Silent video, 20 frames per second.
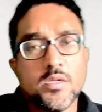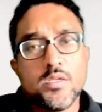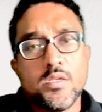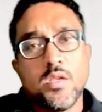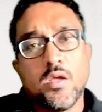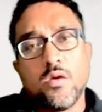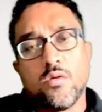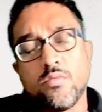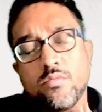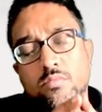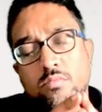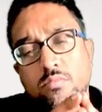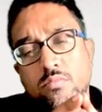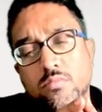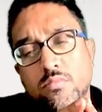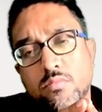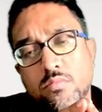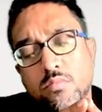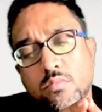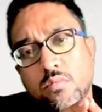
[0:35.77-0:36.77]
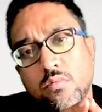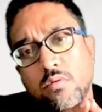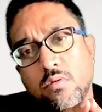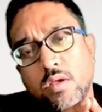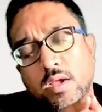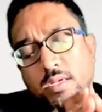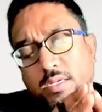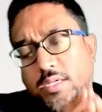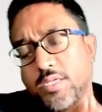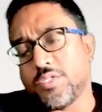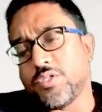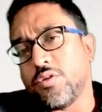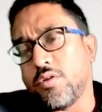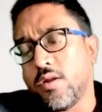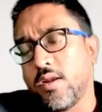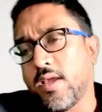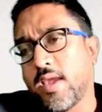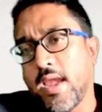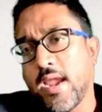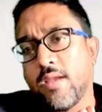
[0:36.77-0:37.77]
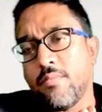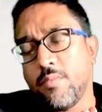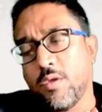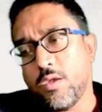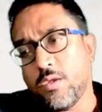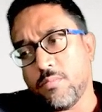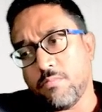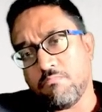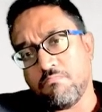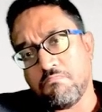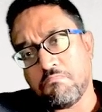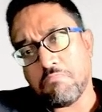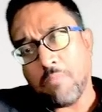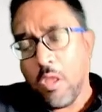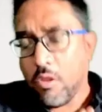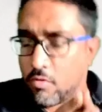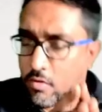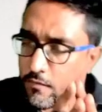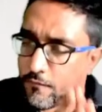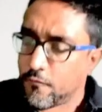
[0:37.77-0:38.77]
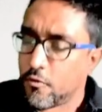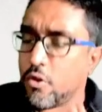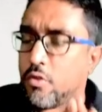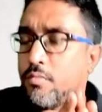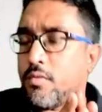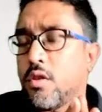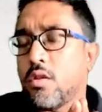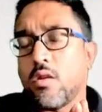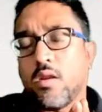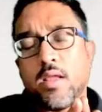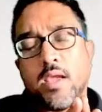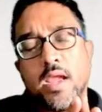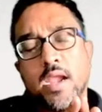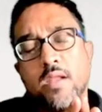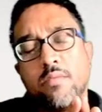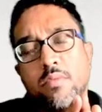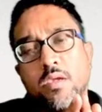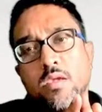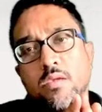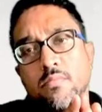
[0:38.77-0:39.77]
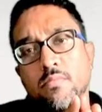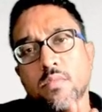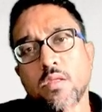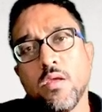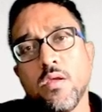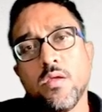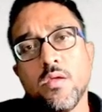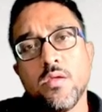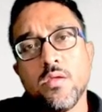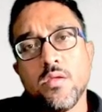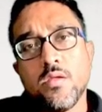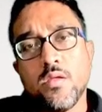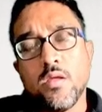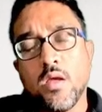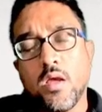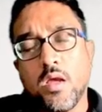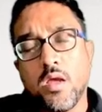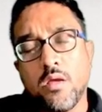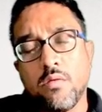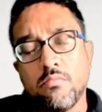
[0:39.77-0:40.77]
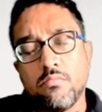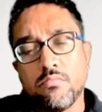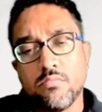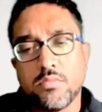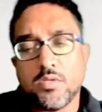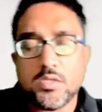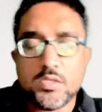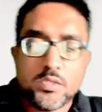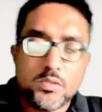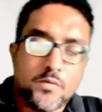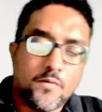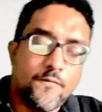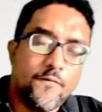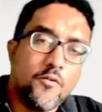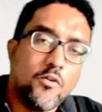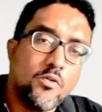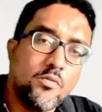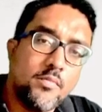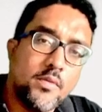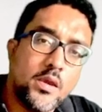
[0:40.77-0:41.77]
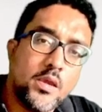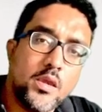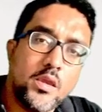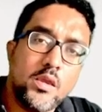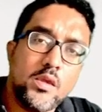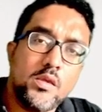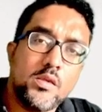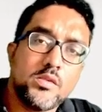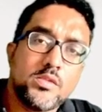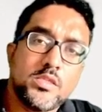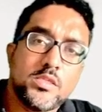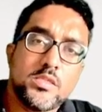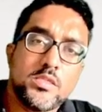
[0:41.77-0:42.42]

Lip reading: Now, I teach on Unacademy. You can follow me on Unacademy. Just follow my